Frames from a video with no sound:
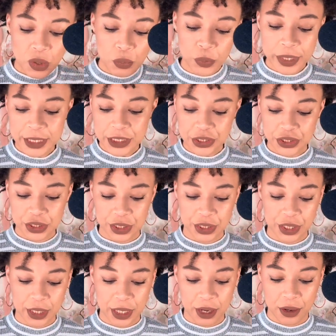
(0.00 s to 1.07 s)
Which,
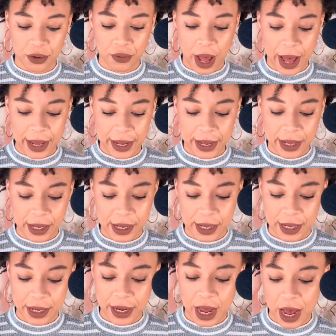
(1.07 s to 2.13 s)
you know,
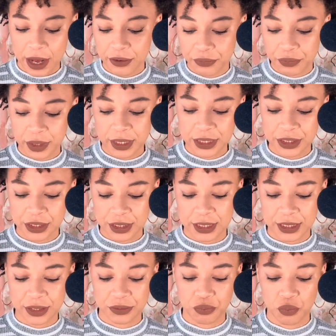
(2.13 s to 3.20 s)
I kind of really
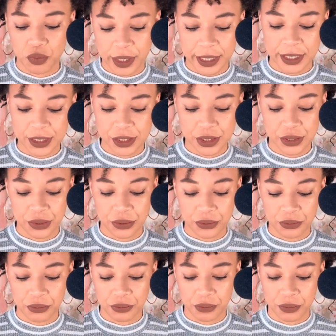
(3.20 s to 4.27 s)
just wanted
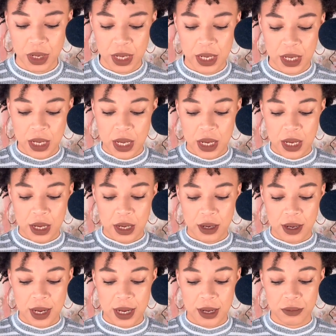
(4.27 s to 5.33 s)
to
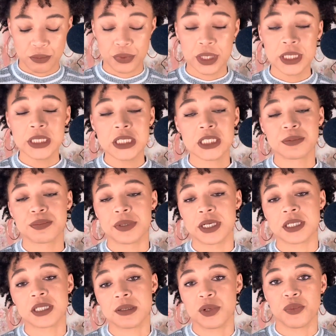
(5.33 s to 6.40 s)
really just
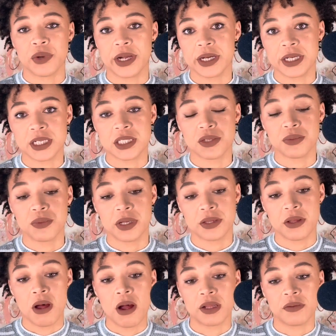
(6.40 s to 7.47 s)
bring some awareness with
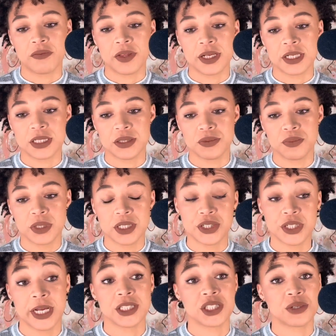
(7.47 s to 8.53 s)
all of this, with
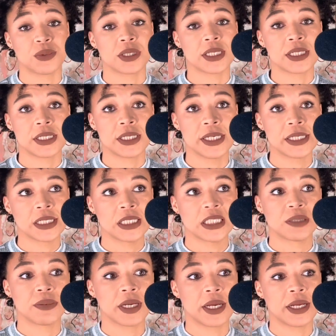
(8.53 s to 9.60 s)
changing with the
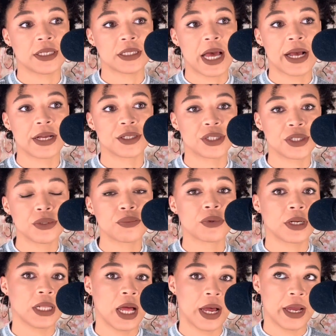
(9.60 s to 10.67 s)
seasons, because I do
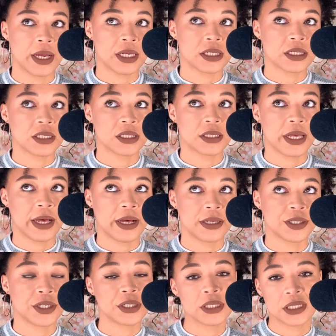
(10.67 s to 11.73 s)
realize
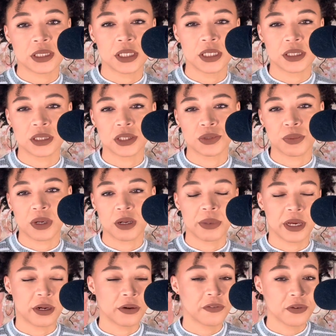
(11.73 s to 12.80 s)
that certain seasons work
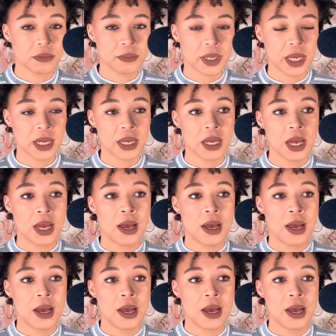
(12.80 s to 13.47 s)
better for me.